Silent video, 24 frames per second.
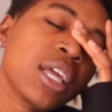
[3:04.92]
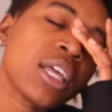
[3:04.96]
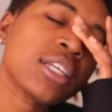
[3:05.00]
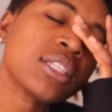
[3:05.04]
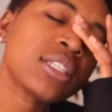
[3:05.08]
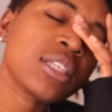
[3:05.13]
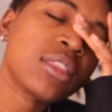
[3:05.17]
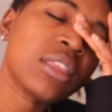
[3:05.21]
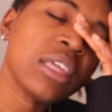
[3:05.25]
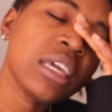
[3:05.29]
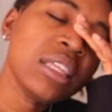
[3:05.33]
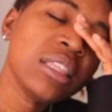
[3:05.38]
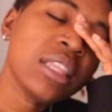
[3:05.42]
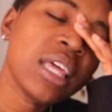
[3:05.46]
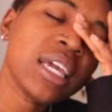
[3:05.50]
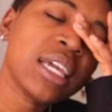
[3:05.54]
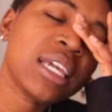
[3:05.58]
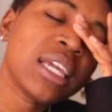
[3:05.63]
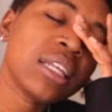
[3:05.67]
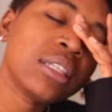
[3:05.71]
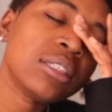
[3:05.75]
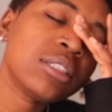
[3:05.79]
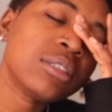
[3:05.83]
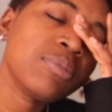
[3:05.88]
Because the thing that
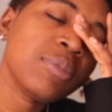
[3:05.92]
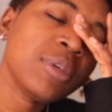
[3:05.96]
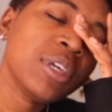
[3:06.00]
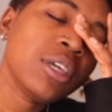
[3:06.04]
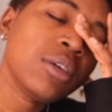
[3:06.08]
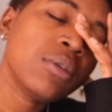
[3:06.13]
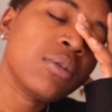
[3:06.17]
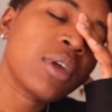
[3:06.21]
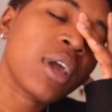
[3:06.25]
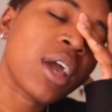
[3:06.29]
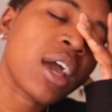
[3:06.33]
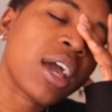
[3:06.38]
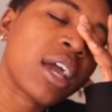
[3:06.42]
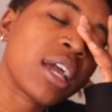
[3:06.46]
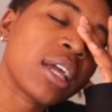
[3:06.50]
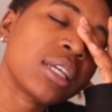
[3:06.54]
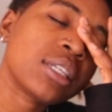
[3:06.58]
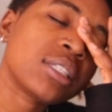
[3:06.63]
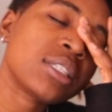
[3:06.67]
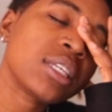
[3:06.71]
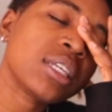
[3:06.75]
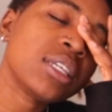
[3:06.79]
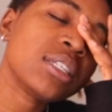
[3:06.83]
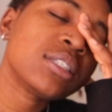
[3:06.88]
gets me, you
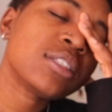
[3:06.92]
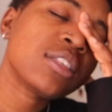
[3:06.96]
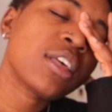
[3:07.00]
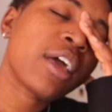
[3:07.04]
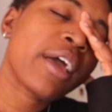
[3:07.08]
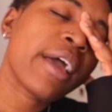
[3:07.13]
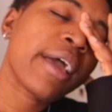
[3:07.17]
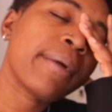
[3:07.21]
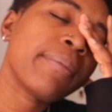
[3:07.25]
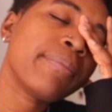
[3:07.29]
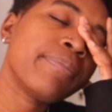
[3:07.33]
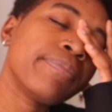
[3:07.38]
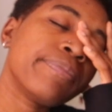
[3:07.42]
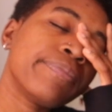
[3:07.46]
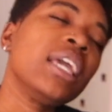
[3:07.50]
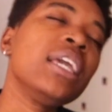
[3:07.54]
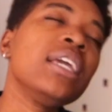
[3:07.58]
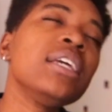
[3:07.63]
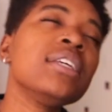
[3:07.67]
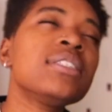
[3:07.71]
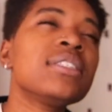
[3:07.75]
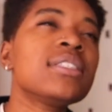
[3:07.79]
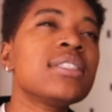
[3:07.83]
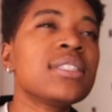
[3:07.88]
guys, is that
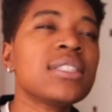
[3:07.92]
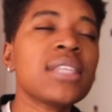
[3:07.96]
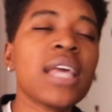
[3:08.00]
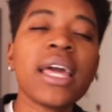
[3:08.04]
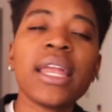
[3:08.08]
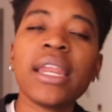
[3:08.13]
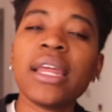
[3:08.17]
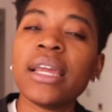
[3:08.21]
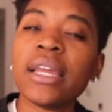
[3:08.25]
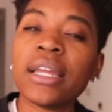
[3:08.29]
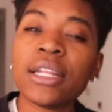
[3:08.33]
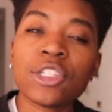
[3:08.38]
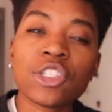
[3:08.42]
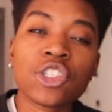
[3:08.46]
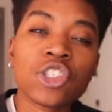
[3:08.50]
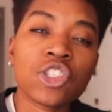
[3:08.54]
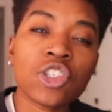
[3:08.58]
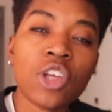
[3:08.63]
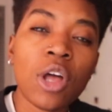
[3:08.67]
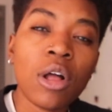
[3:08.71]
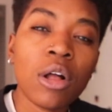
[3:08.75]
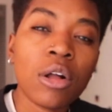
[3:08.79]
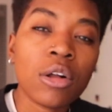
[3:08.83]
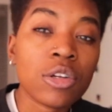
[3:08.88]
he said it in
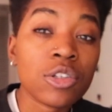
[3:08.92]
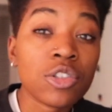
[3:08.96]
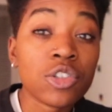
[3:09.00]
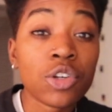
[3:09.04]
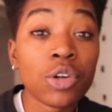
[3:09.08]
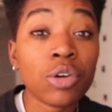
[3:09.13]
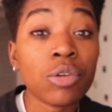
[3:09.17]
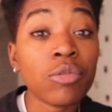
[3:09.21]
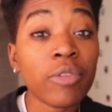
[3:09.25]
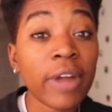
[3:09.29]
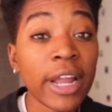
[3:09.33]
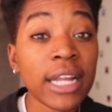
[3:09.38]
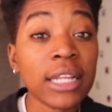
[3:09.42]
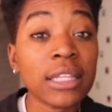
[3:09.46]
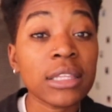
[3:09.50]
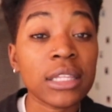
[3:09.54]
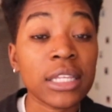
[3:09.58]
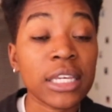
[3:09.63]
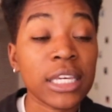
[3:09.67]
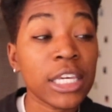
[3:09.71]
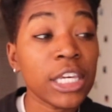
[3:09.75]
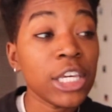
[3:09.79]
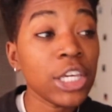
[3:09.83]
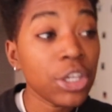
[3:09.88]
songs
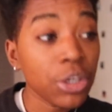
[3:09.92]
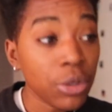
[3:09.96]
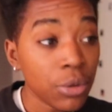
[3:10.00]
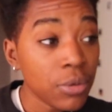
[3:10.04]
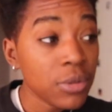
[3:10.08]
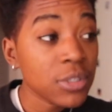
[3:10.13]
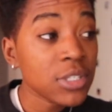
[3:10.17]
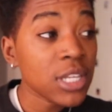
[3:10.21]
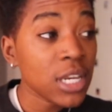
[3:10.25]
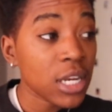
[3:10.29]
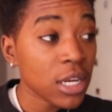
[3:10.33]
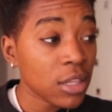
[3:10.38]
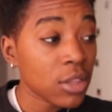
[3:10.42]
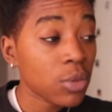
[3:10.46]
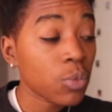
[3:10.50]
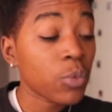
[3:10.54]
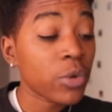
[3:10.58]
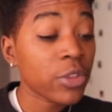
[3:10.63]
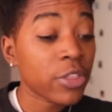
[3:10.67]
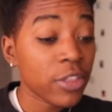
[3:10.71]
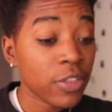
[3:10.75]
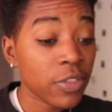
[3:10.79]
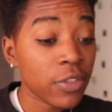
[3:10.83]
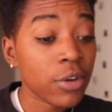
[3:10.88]
correctly. He used it in,
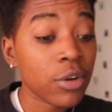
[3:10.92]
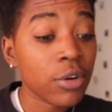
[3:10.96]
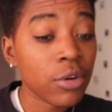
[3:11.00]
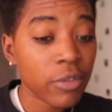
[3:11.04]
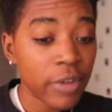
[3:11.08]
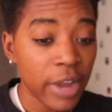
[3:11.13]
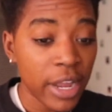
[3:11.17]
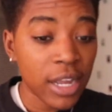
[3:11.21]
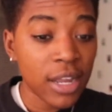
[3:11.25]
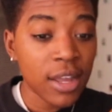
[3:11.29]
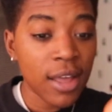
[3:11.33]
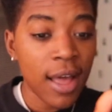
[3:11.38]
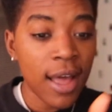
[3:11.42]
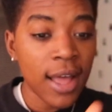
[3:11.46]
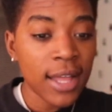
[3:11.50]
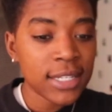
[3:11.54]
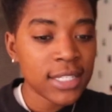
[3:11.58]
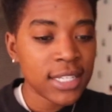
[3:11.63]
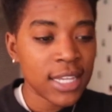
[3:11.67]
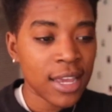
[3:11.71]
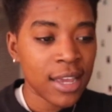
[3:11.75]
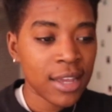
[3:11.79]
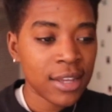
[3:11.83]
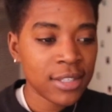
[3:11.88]
within the correct
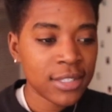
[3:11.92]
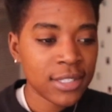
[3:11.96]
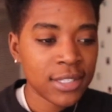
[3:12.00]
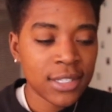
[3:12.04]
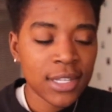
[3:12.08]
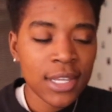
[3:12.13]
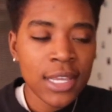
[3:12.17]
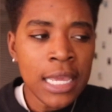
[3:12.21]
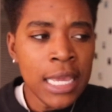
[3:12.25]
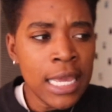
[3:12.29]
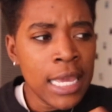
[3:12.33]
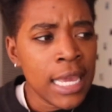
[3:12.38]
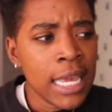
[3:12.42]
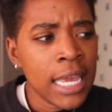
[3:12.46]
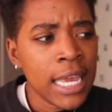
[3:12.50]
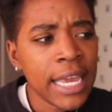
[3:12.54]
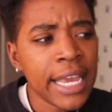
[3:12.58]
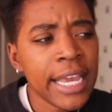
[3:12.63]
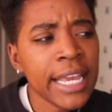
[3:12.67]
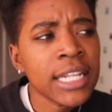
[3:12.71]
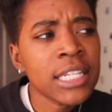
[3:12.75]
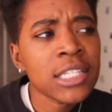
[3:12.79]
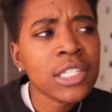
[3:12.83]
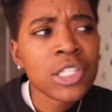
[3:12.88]
context
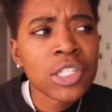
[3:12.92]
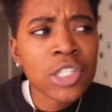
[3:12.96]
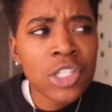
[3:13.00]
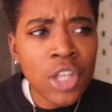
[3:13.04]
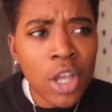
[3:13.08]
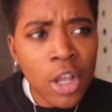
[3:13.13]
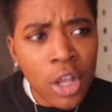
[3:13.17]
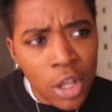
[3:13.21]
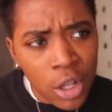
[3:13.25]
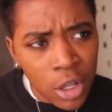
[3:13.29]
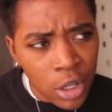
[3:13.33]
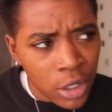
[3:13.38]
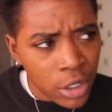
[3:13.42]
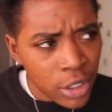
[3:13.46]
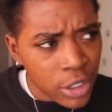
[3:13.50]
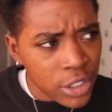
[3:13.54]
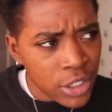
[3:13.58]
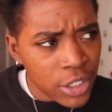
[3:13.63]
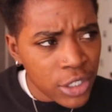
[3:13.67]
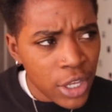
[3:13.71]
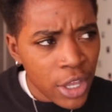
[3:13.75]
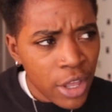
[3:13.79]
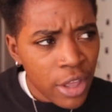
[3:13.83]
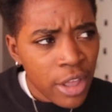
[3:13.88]
in
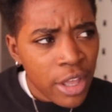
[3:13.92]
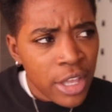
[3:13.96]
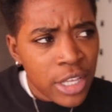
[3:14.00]
songs.